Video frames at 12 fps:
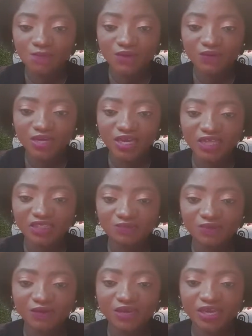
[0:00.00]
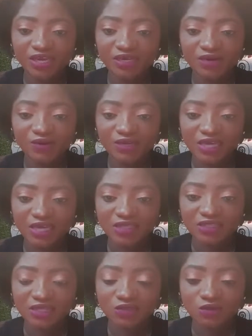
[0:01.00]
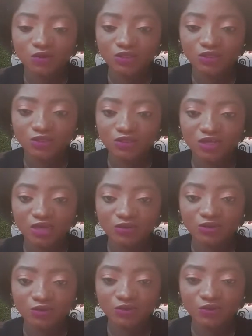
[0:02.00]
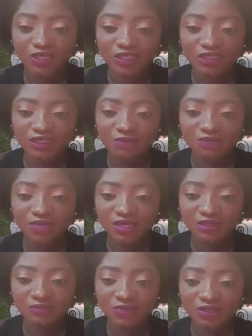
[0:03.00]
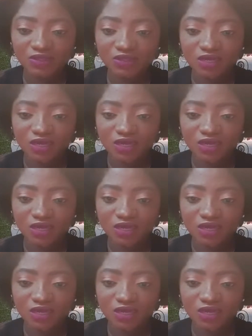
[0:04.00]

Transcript: Marianne, I already answered the question on how to create memes.